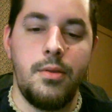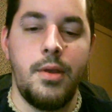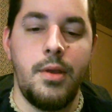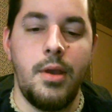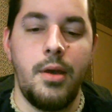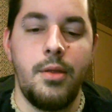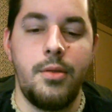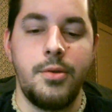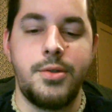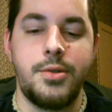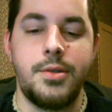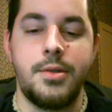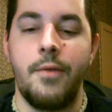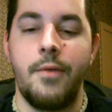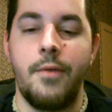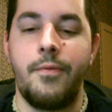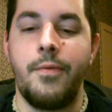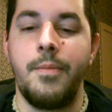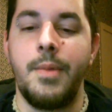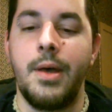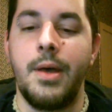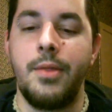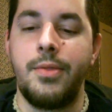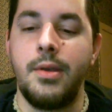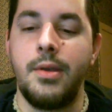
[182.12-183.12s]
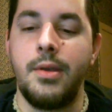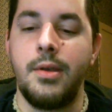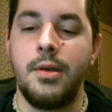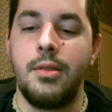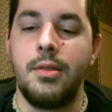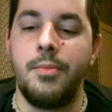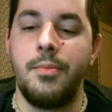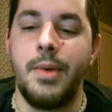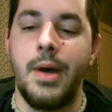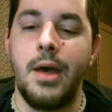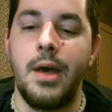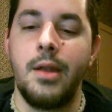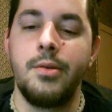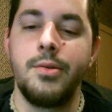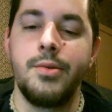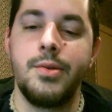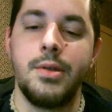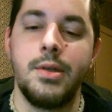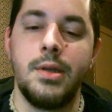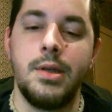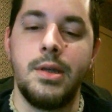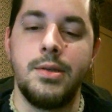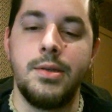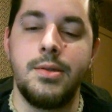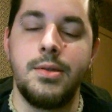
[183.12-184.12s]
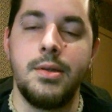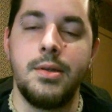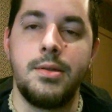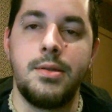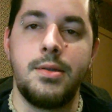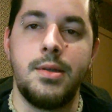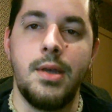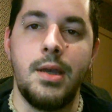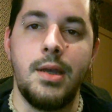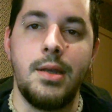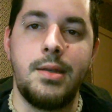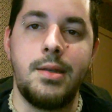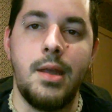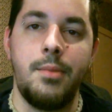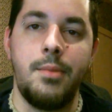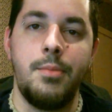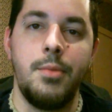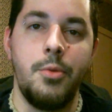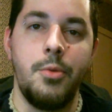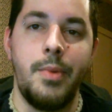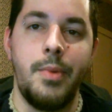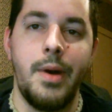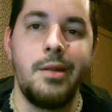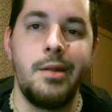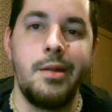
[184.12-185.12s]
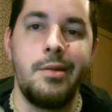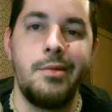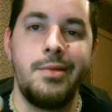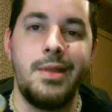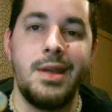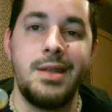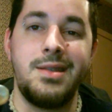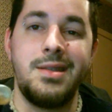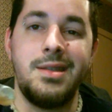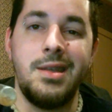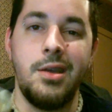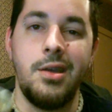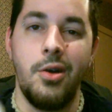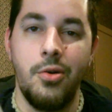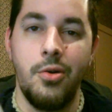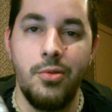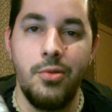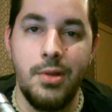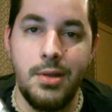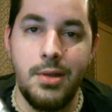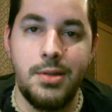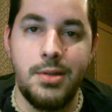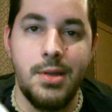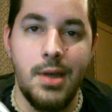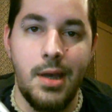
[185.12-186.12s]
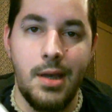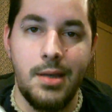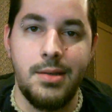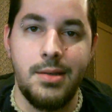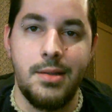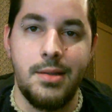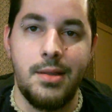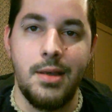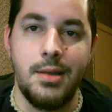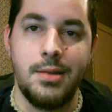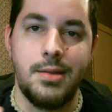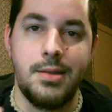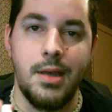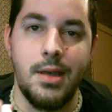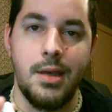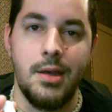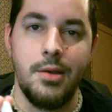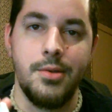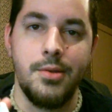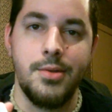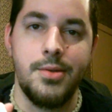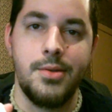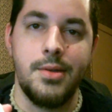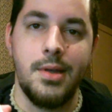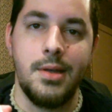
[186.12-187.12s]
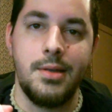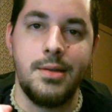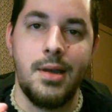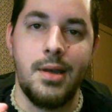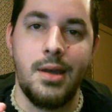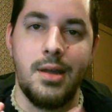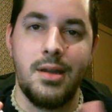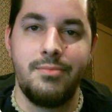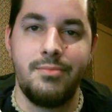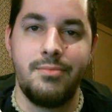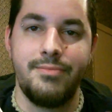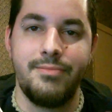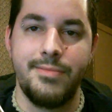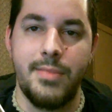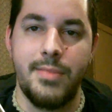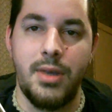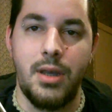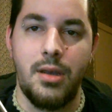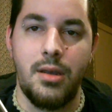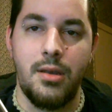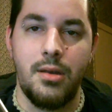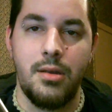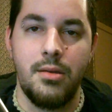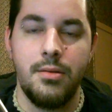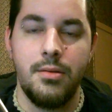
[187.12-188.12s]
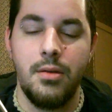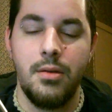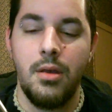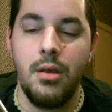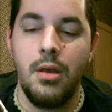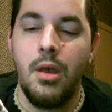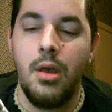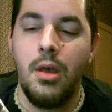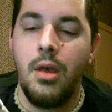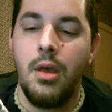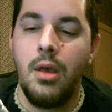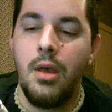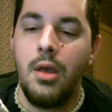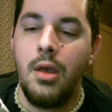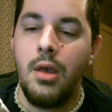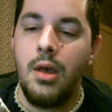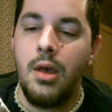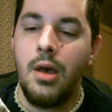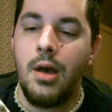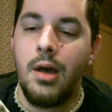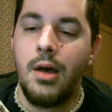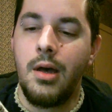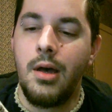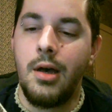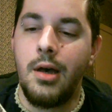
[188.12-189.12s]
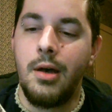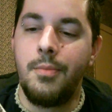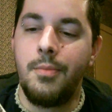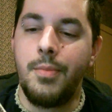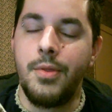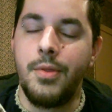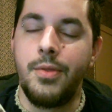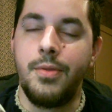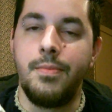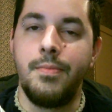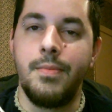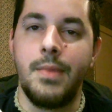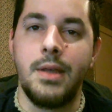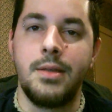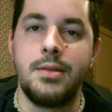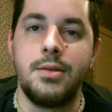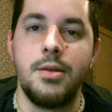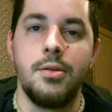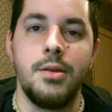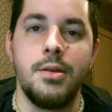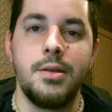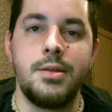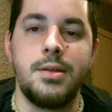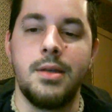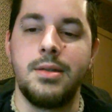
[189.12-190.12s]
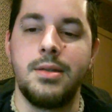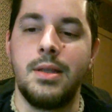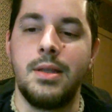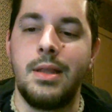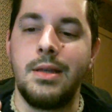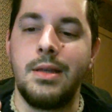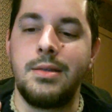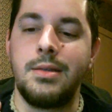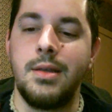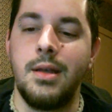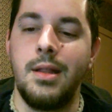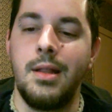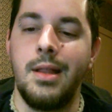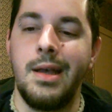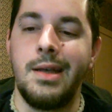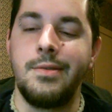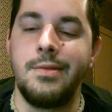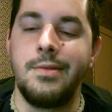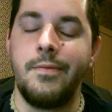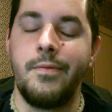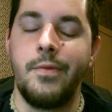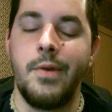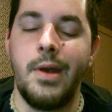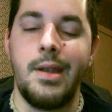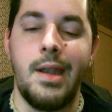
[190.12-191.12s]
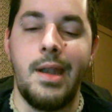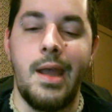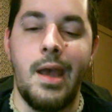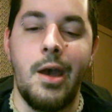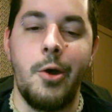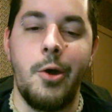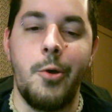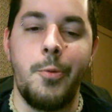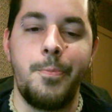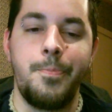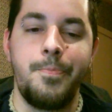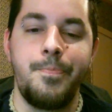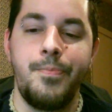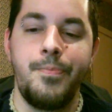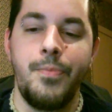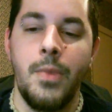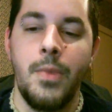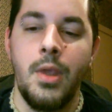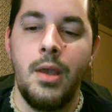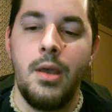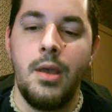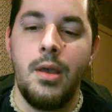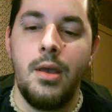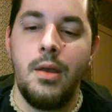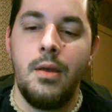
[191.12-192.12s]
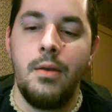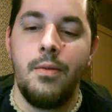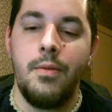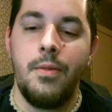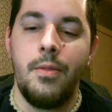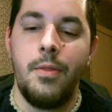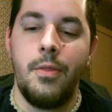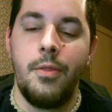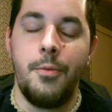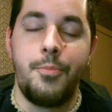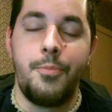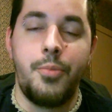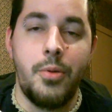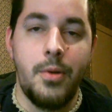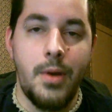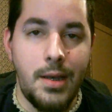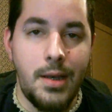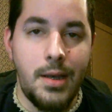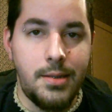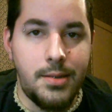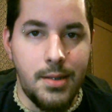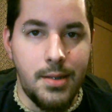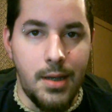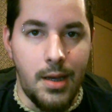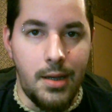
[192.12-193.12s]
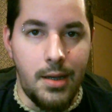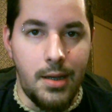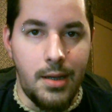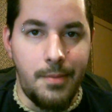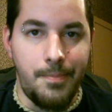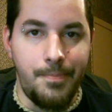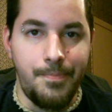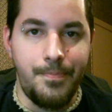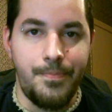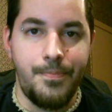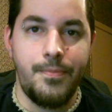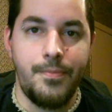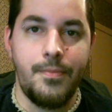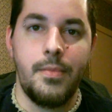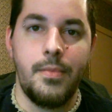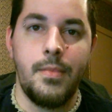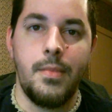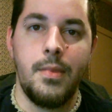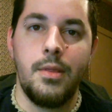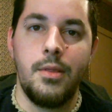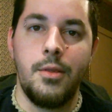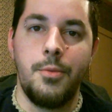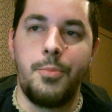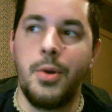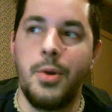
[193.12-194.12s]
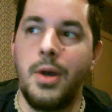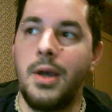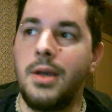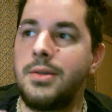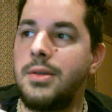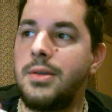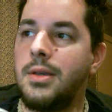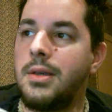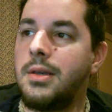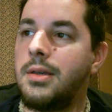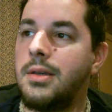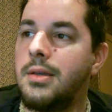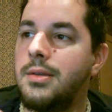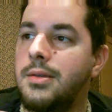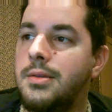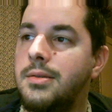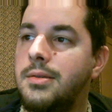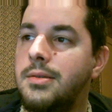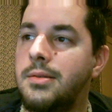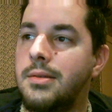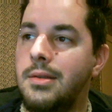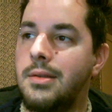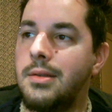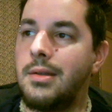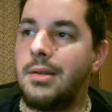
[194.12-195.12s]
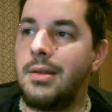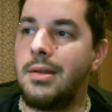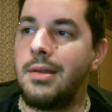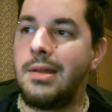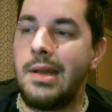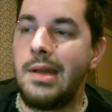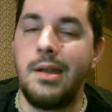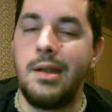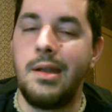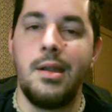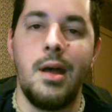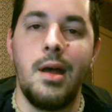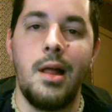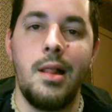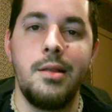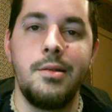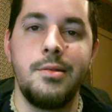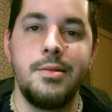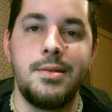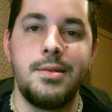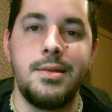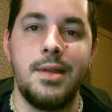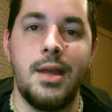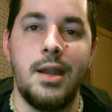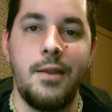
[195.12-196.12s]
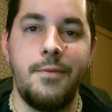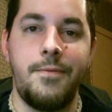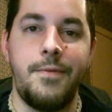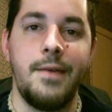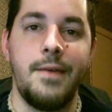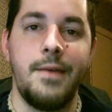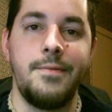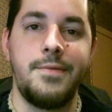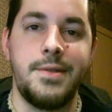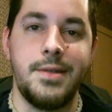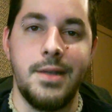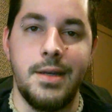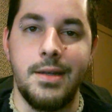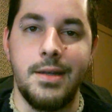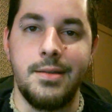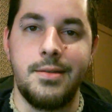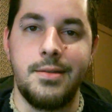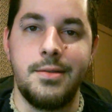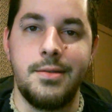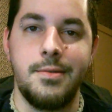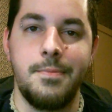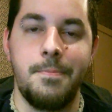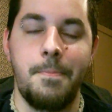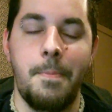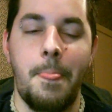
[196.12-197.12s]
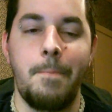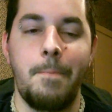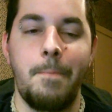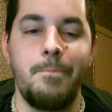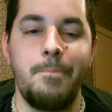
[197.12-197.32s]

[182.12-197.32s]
the other stuff about the uh, the bottle is it's a ten mil bottle. That's the only size that they sell, so that's kind of, yeah. Uh, but that's the only size that they sell as of right now. The price on it, the price is nine dollars and ninety-five cents.